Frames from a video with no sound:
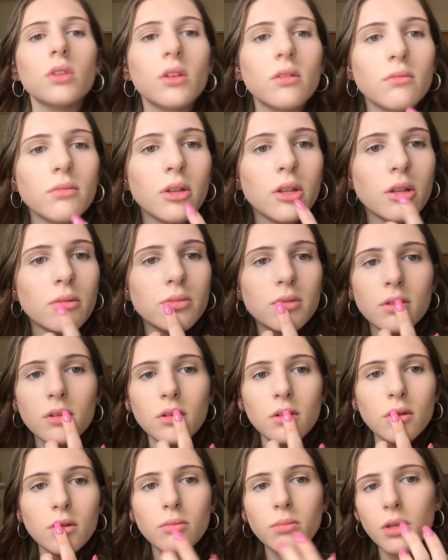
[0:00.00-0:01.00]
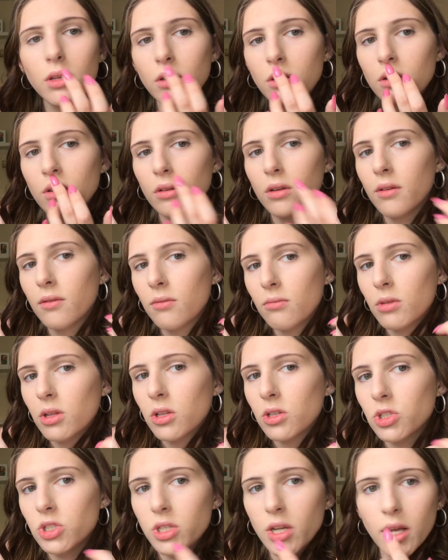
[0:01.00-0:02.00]
help my lips out a little bit, you know, give them a
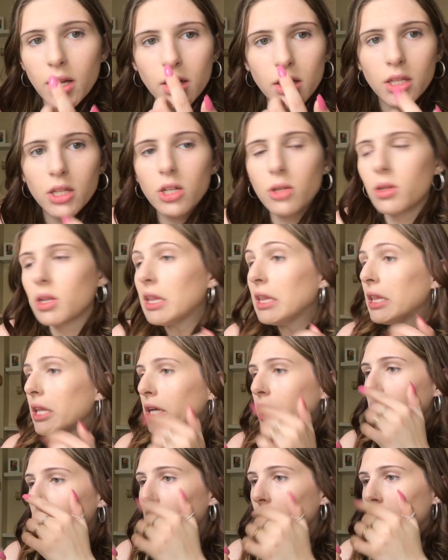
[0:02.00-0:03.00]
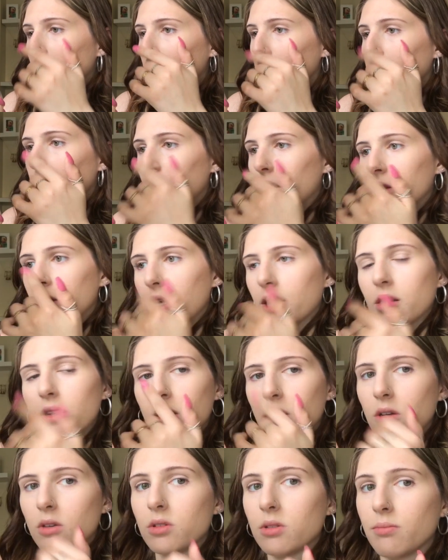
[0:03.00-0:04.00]
little shine, little bit on the end
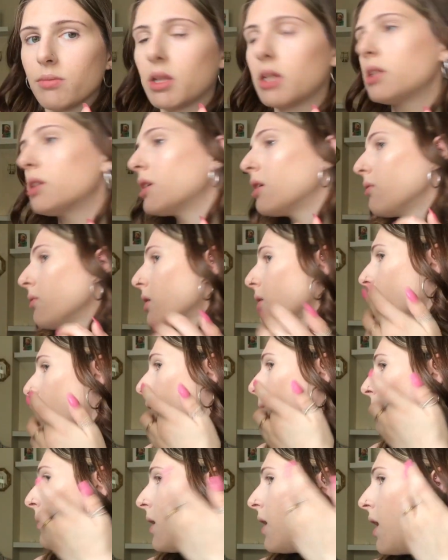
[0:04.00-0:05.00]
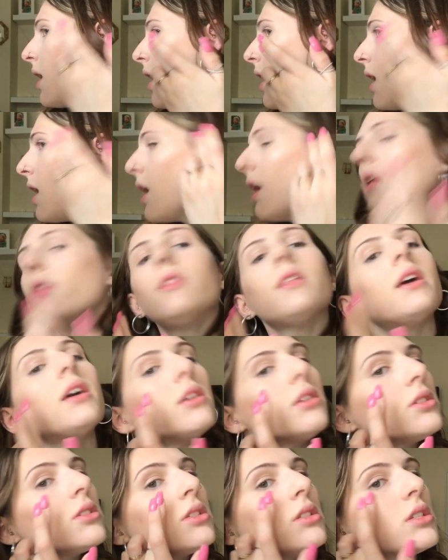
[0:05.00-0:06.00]
of the nose and blend it out really well. And
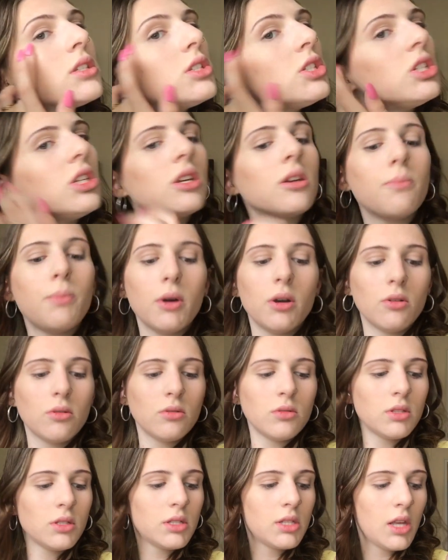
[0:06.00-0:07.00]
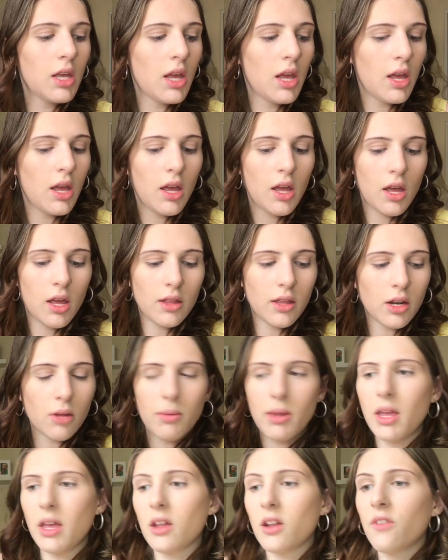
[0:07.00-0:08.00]
then just the cheekbones. And
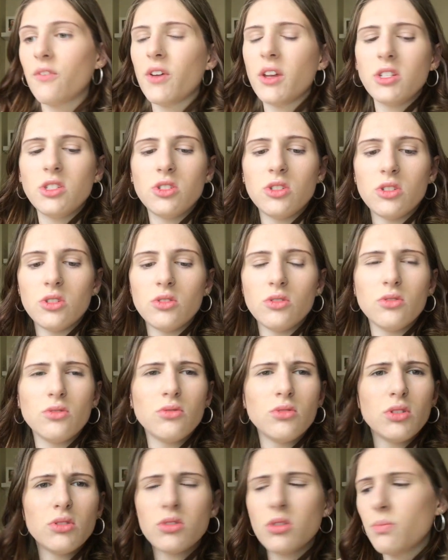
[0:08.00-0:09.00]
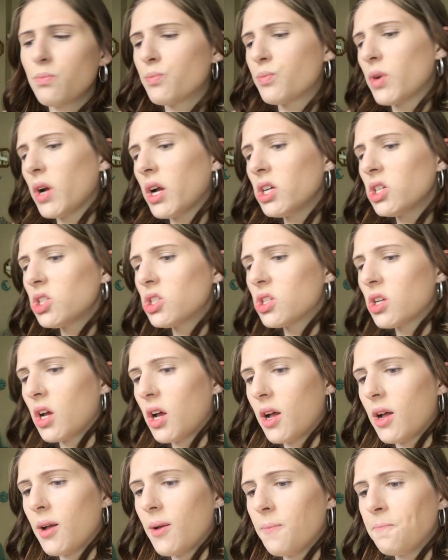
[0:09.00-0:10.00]
that'll be it. If I do use a brush,
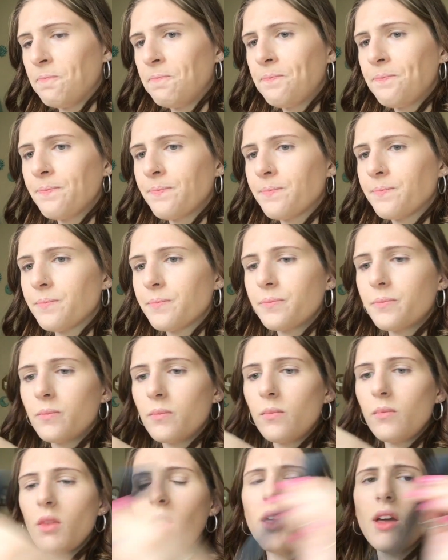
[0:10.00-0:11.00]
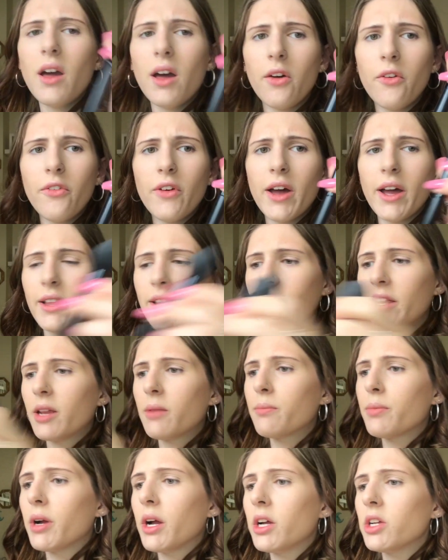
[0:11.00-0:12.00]
e.l.f.
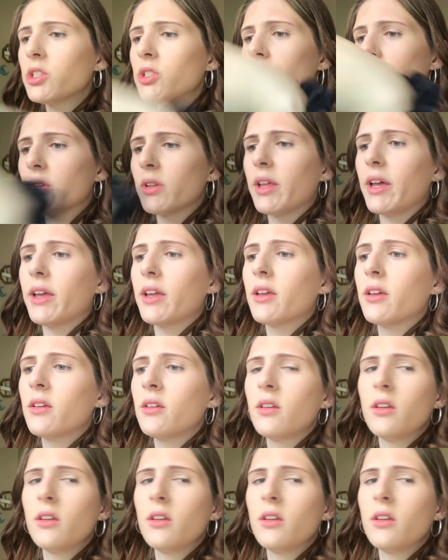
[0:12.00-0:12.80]
highlighting brush or like